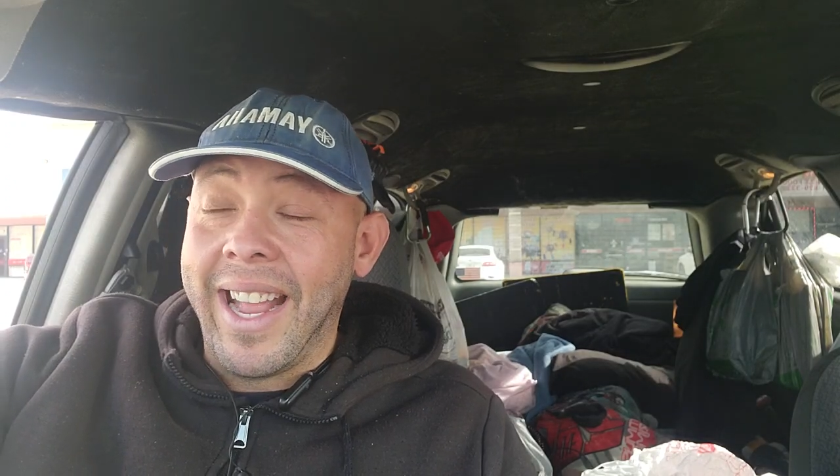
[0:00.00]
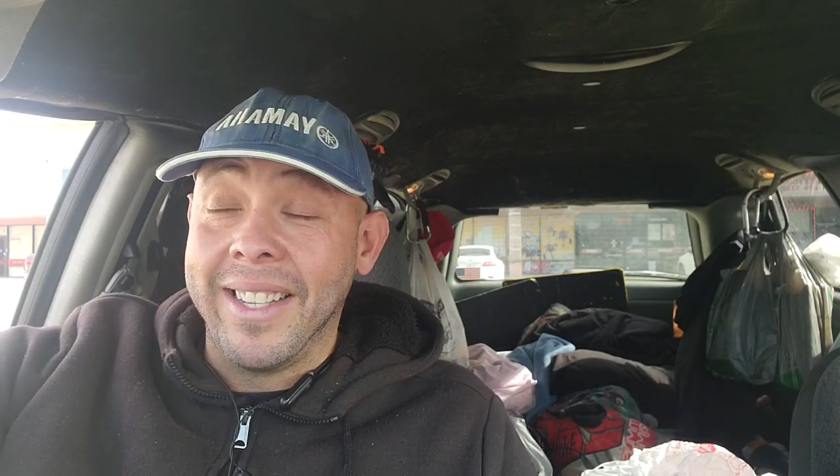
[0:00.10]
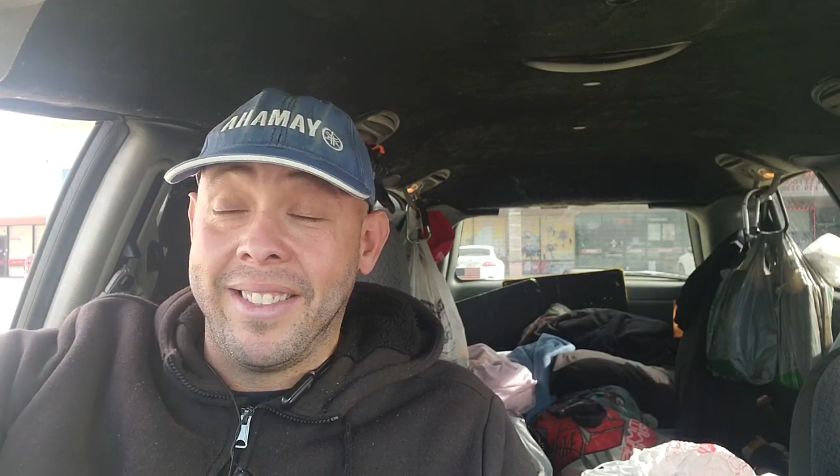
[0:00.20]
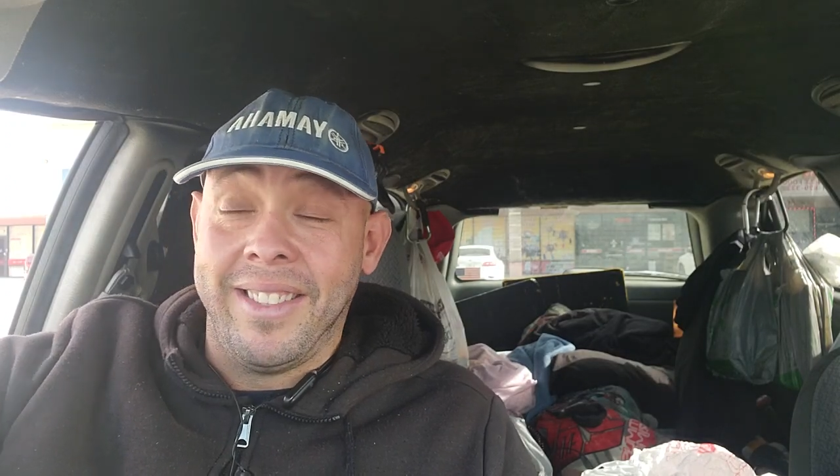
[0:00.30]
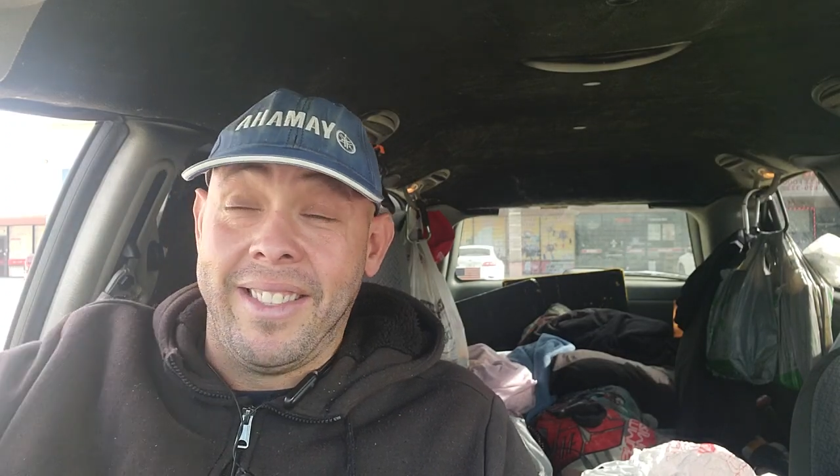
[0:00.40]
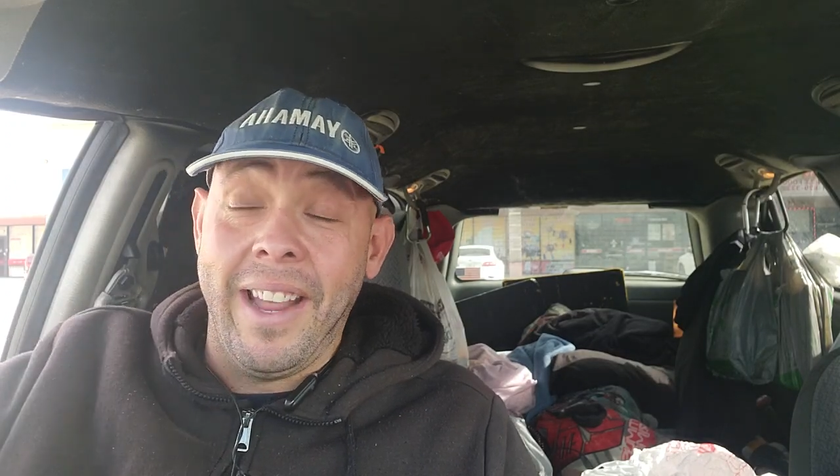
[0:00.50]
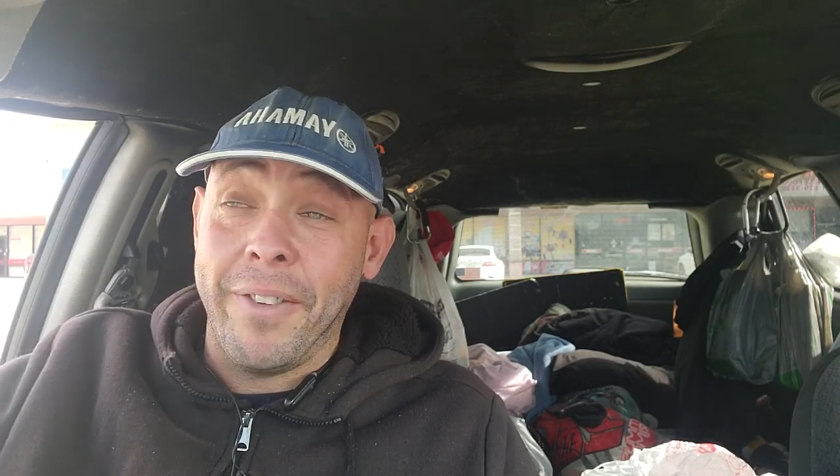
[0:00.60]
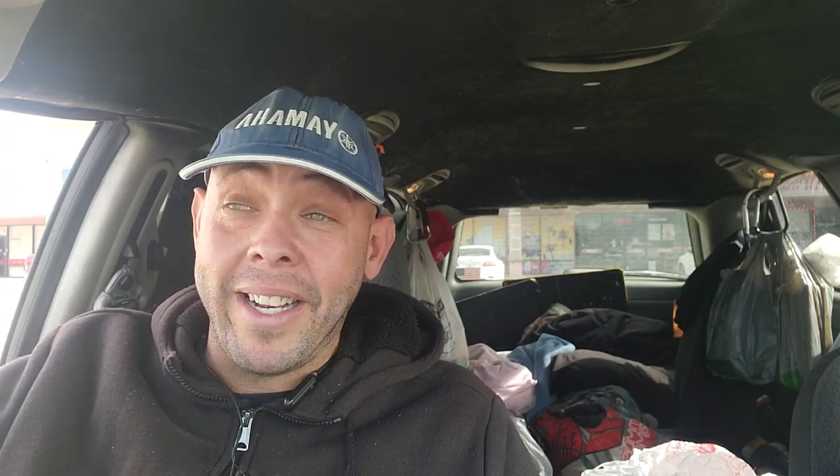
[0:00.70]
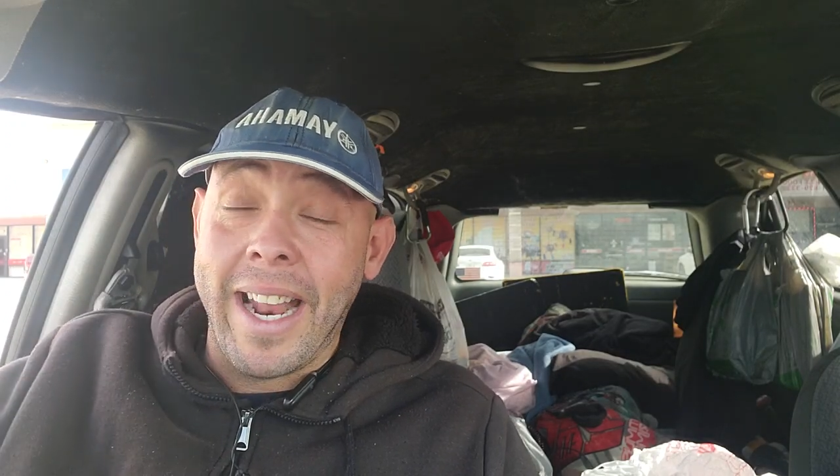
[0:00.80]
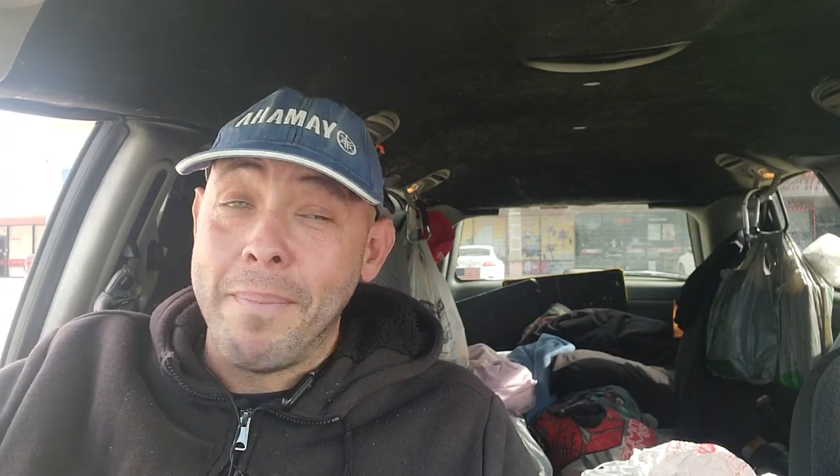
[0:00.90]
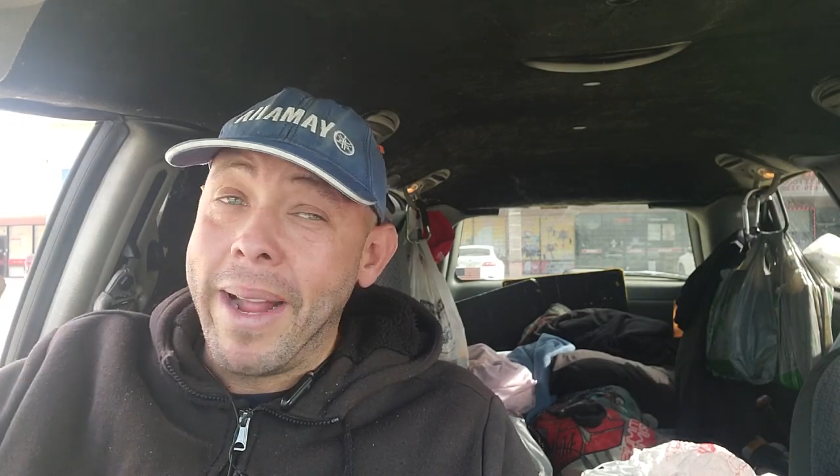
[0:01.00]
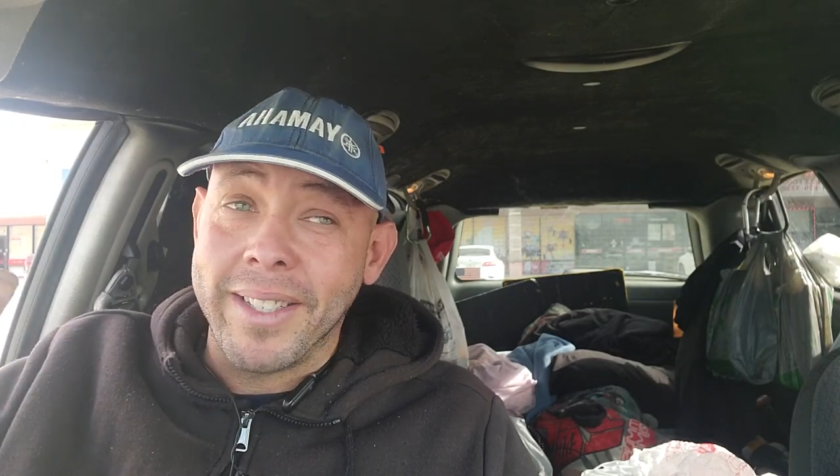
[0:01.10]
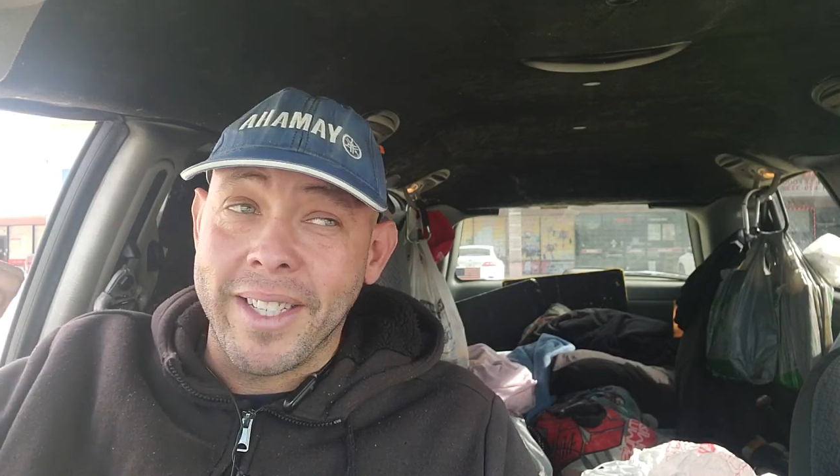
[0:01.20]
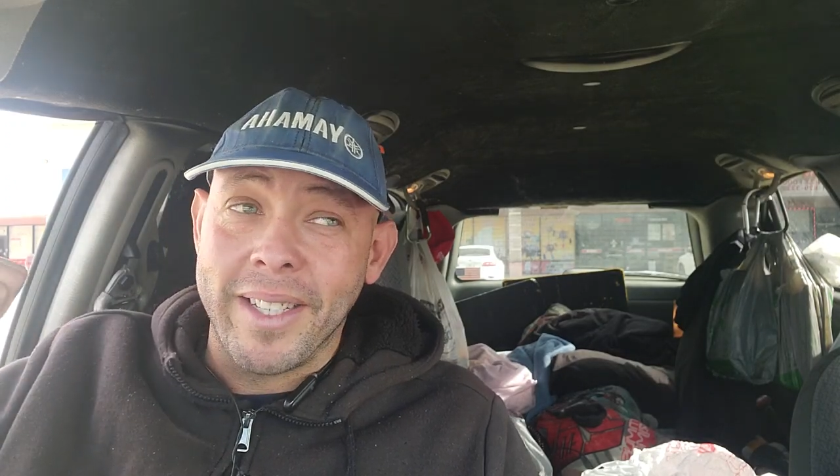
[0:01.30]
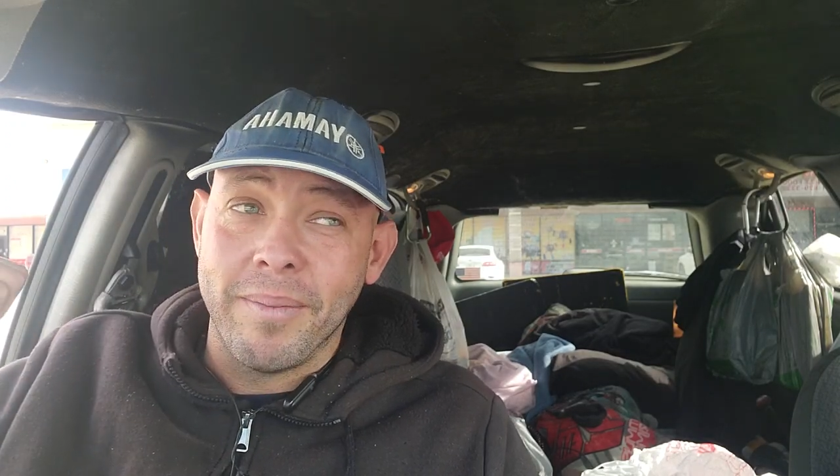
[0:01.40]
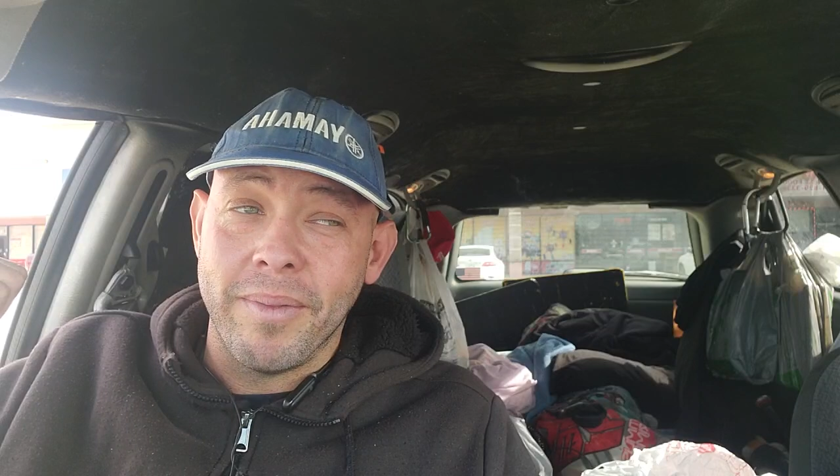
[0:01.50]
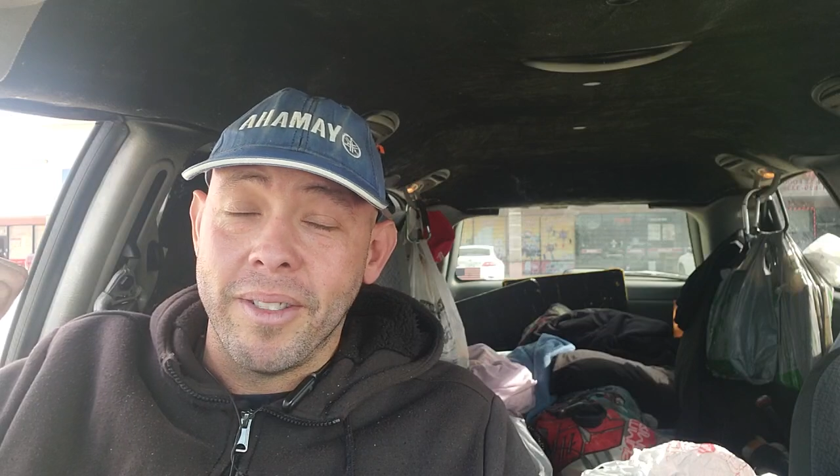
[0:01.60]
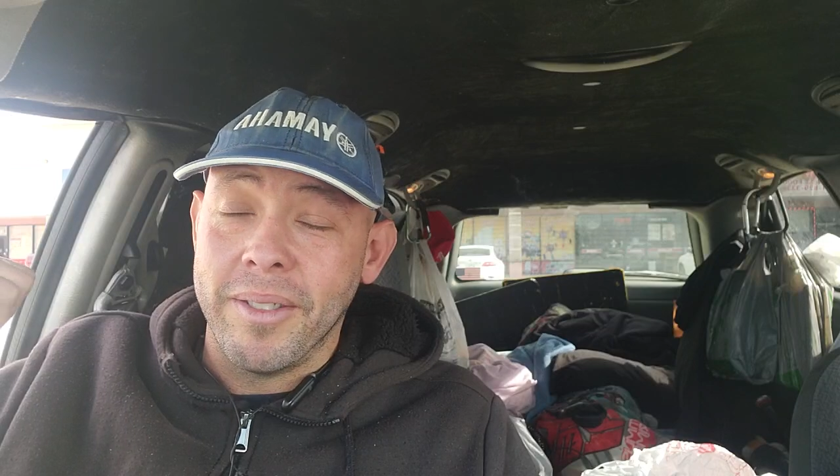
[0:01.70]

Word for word: It's definitely not a Mexican